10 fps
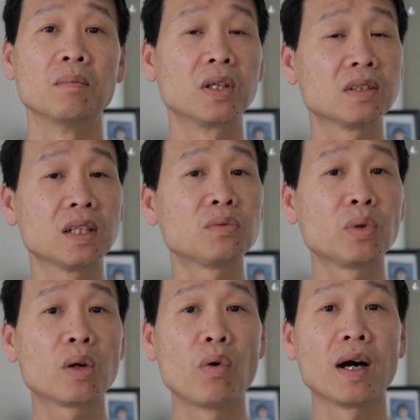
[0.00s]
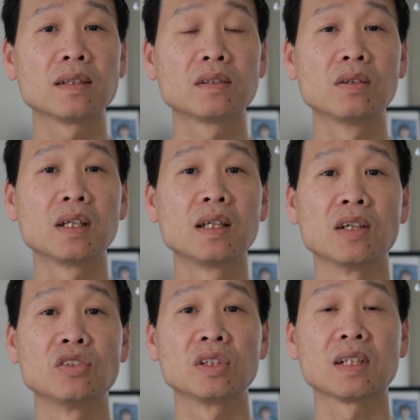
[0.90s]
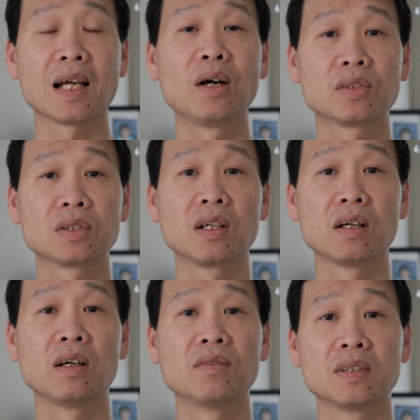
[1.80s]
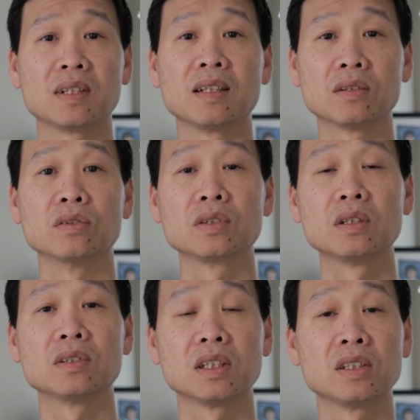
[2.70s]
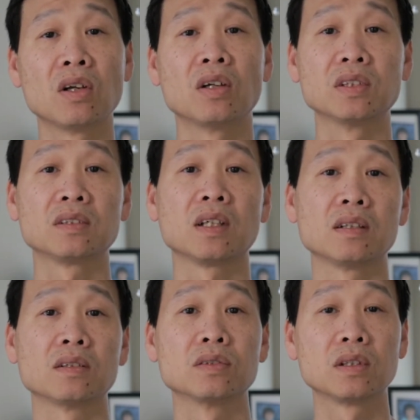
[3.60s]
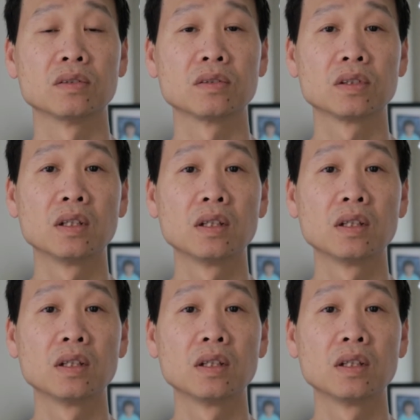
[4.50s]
Because this requires looking at just outside of the technical skills. It's not just technical skills.